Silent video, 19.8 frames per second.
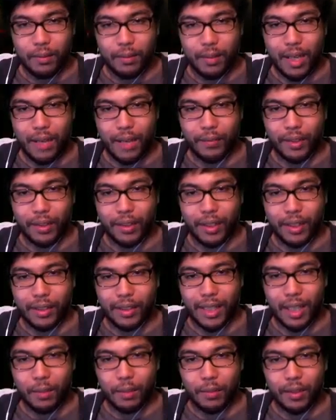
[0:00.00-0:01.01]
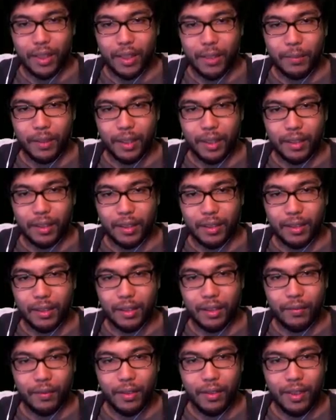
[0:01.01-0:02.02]
have to dig down deep to get this
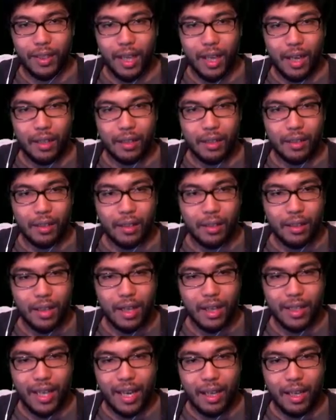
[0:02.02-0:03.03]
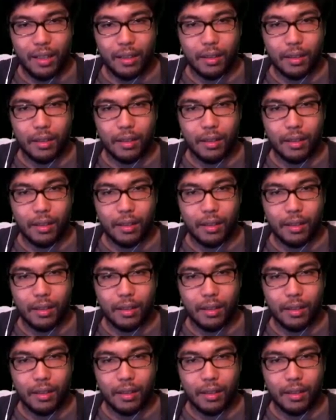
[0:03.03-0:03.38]
stuff. He died! Again!